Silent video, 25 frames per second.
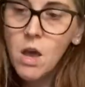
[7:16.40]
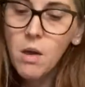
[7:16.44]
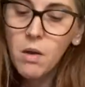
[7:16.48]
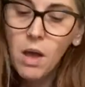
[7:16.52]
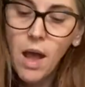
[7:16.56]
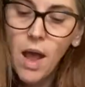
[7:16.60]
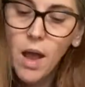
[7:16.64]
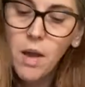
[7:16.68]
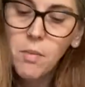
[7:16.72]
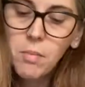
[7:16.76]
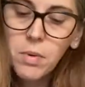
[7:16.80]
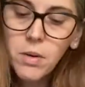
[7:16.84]

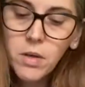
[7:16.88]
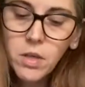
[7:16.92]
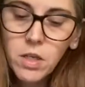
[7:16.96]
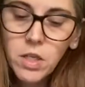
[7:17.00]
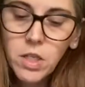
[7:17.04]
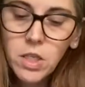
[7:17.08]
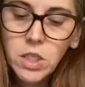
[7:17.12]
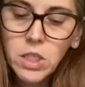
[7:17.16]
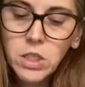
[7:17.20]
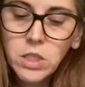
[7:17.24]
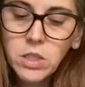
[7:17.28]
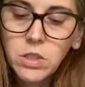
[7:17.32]
I
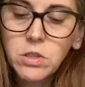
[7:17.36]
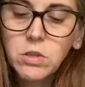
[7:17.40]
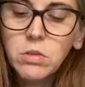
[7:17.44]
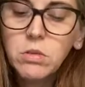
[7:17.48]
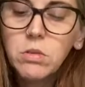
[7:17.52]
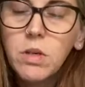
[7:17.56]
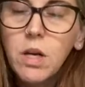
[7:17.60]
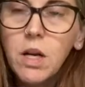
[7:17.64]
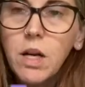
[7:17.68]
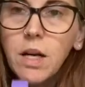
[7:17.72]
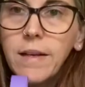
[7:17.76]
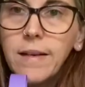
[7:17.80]
put
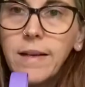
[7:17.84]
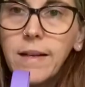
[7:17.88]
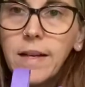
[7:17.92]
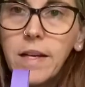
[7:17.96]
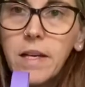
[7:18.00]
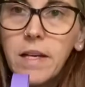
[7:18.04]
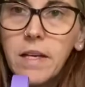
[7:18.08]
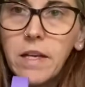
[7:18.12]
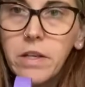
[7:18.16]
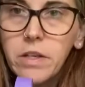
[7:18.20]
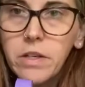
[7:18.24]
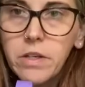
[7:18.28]
glue on
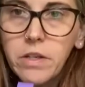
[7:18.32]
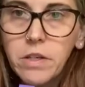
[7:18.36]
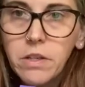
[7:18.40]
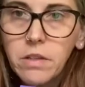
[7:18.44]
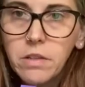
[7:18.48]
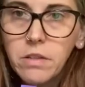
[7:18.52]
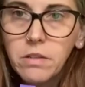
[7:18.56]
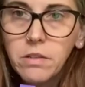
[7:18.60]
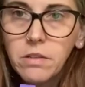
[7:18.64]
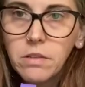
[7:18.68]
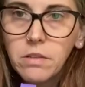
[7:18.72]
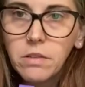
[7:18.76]

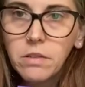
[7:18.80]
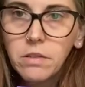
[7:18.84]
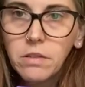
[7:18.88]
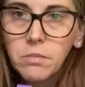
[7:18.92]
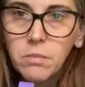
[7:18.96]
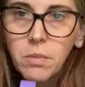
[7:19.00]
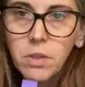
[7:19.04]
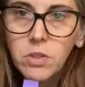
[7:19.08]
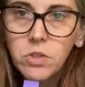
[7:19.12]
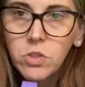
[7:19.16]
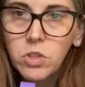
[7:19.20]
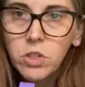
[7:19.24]
here,
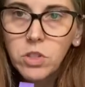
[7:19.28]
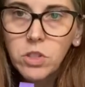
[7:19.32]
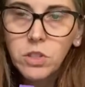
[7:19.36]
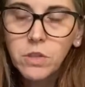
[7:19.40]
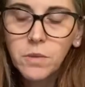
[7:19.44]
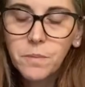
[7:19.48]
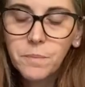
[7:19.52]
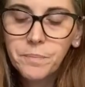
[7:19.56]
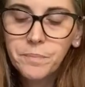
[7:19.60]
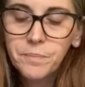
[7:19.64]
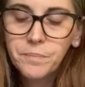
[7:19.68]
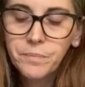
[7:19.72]
a bunch of
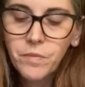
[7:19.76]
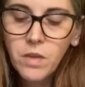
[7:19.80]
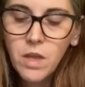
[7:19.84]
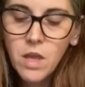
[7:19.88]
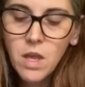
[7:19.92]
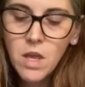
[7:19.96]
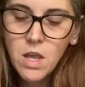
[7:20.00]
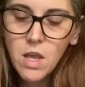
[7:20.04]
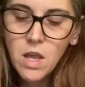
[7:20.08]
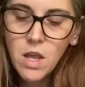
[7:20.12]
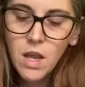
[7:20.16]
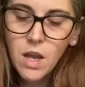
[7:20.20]
glue,
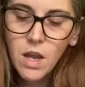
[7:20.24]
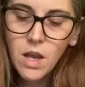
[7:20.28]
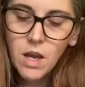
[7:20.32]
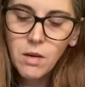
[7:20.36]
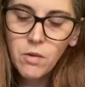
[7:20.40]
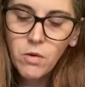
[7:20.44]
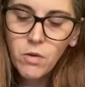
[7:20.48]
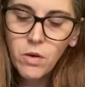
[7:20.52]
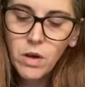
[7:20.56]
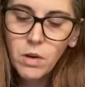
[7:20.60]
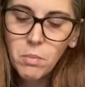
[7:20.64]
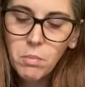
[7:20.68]
and
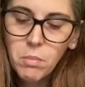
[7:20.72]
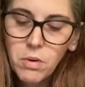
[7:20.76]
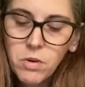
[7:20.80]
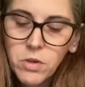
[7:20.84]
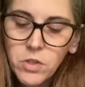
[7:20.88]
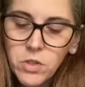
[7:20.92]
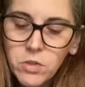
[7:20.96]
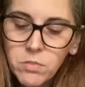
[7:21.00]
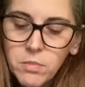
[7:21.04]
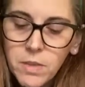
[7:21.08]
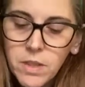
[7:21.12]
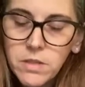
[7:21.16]
I'm going to
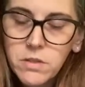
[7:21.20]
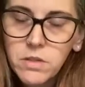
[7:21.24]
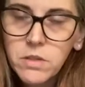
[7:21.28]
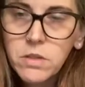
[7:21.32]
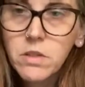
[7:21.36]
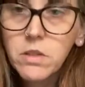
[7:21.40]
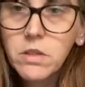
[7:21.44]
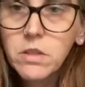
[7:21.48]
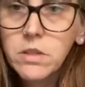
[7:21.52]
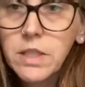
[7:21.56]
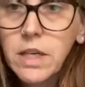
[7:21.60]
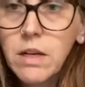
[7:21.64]
push my
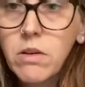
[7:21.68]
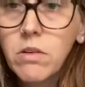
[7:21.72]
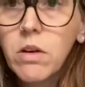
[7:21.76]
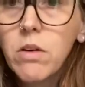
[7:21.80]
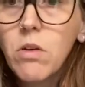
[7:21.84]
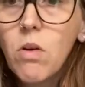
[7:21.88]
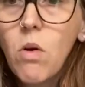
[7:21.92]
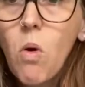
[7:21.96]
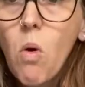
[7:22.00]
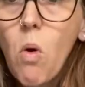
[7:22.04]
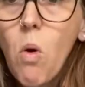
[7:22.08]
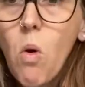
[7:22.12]
circle down
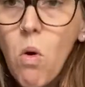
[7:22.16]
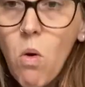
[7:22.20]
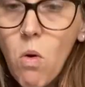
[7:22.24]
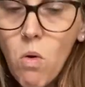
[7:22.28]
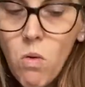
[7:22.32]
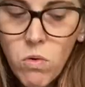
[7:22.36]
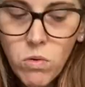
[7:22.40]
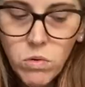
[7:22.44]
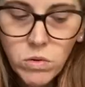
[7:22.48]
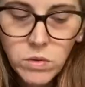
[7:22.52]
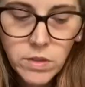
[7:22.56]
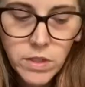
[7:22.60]
and
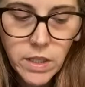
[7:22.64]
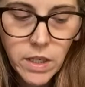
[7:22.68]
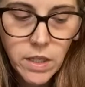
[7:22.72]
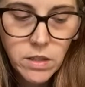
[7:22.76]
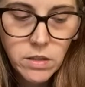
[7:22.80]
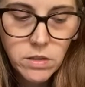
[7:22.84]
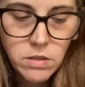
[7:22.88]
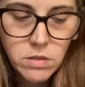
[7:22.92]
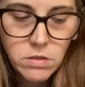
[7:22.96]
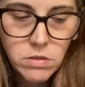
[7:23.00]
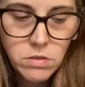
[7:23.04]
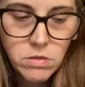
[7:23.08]
hold
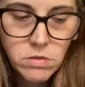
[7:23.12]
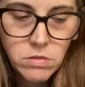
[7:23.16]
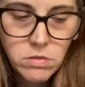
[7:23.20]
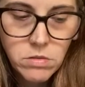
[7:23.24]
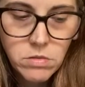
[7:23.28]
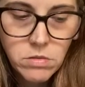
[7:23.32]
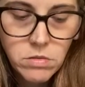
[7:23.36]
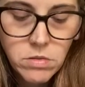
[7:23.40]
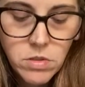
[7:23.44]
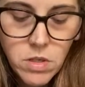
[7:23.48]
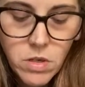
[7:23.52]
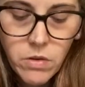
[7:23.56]
it.
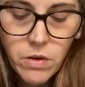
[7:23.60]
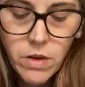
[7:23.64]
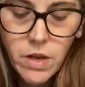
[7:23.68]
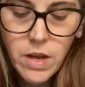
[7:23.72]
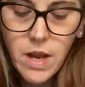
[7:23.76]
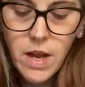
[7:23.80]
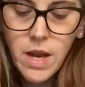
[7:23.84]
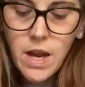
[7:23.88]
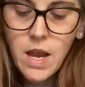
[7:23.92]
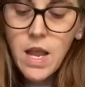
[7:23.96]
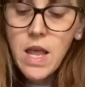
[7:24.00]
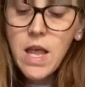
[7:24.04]

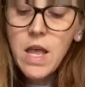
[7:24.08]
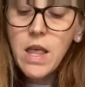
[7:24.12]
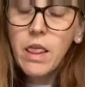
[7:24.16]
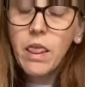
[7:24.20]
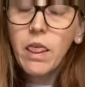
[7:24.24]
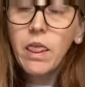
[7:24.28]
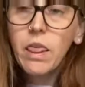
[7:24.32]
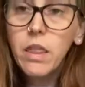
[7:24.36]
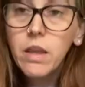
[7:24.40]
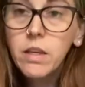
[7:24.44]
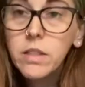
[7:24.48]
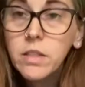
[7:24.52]
Okay,
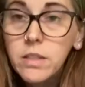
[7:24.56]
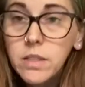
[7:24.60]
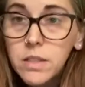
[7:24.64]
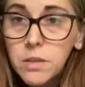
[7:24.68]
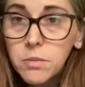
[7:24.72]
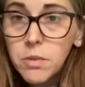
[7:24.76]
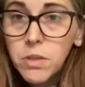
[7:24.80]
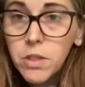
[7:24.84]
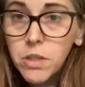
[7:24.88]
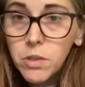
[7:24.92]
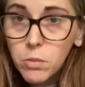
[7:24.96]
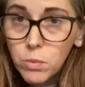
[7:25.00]
this is
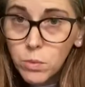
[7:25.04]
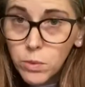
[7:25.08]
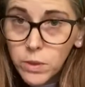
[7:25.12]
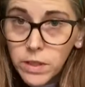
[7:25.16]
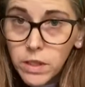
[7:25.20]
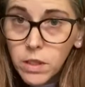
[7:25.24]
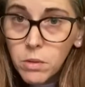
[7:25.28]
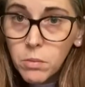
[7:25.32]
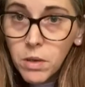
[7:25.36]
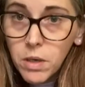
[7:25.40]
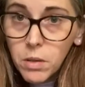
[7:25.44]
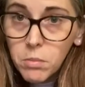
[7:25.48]
where you
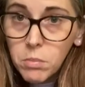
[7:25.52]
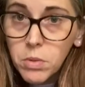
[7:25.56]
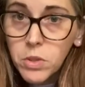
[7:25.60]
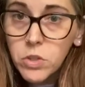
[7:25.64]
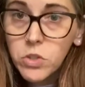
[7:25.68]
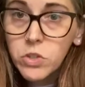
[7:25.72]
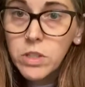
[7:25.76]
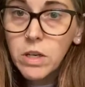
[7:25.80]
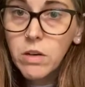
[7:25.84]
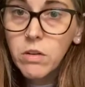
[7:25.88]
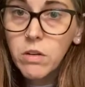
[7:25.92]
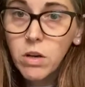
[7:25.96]
really want to
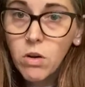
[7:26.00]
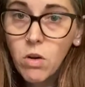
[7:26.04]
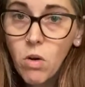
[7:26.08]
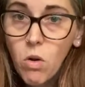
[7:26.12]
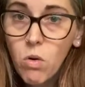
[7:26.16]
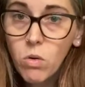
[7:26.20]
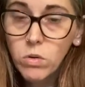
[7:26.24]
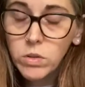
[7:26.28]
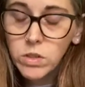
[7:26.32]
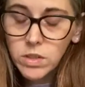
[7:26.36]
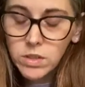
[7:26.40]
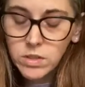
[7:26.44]
push down and
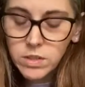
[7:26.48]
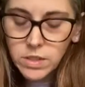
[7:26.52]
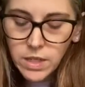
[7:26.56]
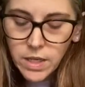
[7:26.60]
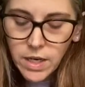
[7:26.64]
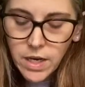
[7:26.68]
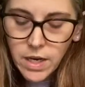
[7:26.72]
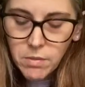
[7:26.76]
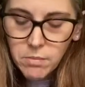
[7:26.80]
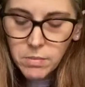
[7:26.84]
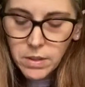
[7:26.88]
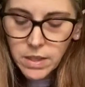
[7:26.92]
hold it
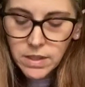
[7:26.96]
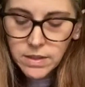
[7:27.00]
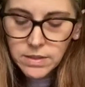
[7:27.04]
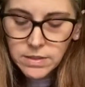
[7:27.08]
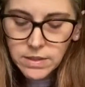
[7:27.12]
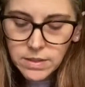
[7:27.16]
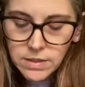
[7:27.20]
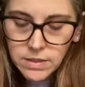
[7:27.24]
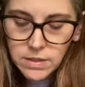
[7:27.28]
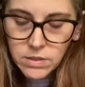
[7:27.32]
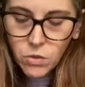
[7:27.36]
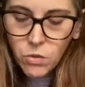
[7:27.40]
tight because
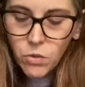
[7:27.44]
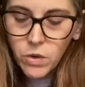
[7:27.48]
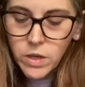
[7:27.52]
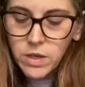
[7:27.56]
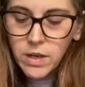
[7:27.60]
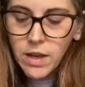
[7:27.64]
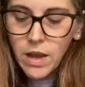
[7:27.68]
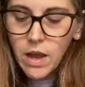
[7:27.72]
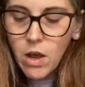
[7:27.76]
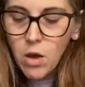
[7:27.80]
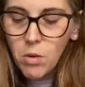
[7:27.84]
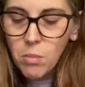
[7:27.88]
it's going
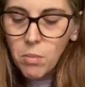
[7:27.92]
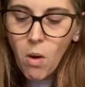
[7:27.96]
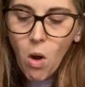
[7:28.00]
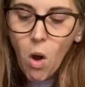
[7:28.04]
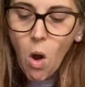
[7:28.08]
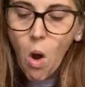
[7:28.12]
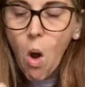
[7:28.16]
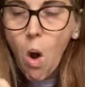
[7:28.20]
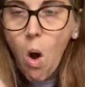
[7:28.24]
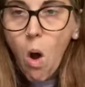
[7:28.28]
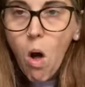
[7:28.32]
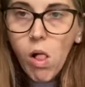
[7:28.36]
to help
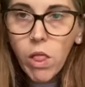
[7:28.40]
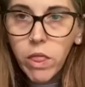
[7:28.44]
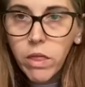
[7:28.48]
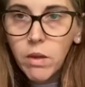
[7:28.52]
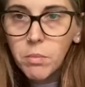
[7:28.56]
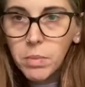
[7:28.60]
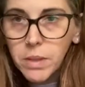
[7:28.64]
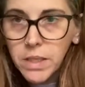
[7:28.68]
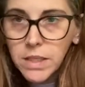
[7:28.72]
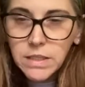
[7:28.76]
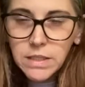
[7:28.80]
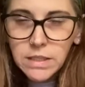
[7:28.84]
all the
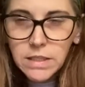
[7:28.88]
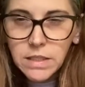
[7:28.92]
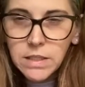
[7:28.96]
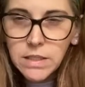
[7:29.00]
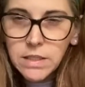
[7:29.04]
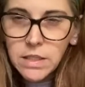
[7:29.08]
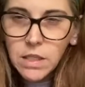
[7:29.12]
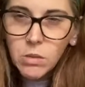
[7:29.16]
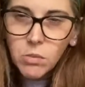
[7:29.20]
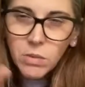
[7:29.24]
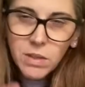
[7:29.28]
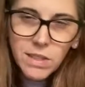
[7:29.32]
pieces
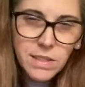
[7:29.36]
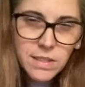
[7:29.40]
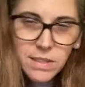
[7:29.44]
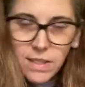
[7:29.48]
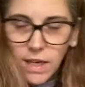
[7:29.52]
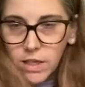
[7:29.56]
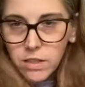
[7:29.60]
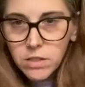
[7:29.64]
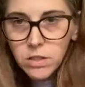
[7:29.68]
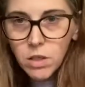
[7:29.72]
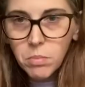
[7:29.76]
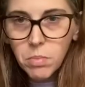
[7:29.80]
that we
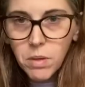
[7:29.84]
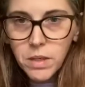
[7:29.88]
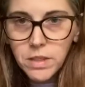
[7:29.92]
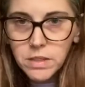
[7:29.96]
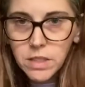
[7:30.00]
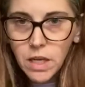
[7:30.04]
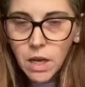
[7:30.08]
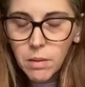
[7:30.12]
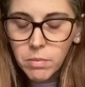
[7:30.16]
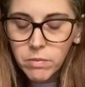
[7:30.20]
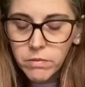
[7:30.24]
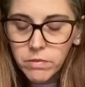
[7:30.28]
stacked up on
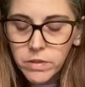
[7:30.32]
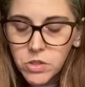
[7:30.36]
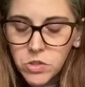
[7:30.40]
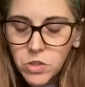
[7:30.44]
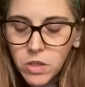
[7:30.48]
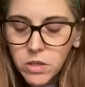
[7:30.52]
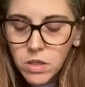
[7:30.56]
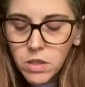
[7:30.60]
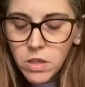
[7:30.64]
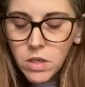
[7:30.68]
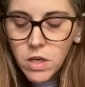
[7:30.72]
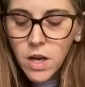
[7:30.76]
top of each
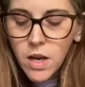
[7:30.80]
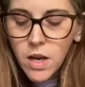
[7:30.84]
other.